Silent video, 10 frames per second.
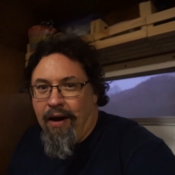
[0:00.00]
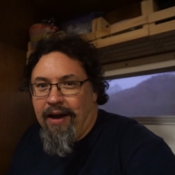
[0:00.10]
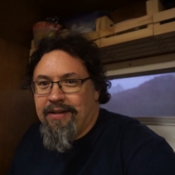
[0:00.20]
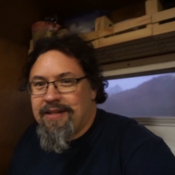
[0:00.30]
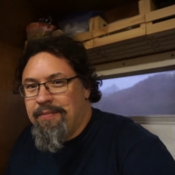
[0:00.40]
All right,
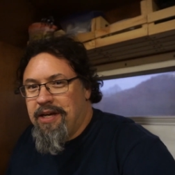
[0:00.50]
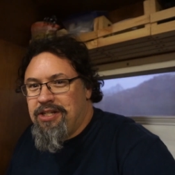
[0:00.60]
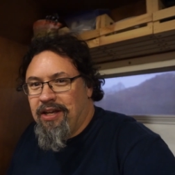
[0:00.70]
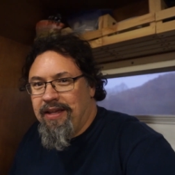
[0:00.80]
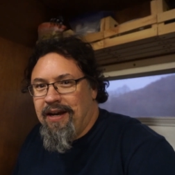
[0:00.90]
it's gonna be a
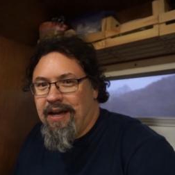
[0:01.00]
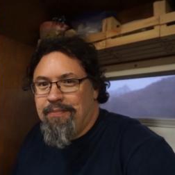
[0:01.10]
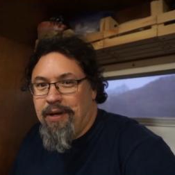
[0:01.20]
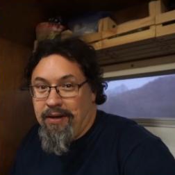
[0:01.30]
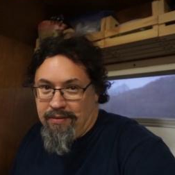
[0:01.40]
chilly
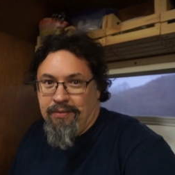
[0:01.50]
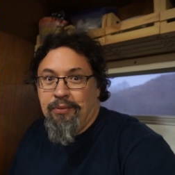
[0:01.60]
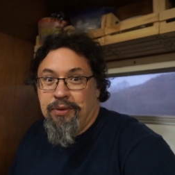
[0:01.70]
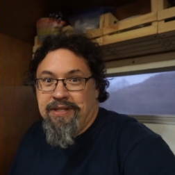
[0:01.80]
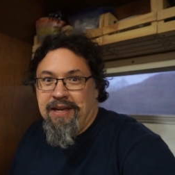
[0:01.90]
night, but
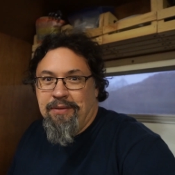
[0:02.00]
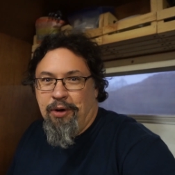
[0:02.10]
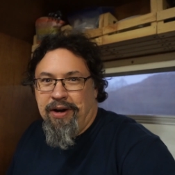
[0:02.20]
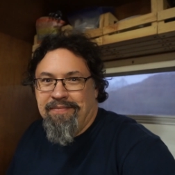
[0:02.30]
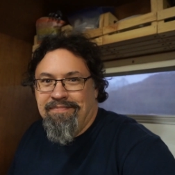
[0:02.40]
we'll see you in the
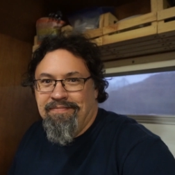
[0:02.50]
morning.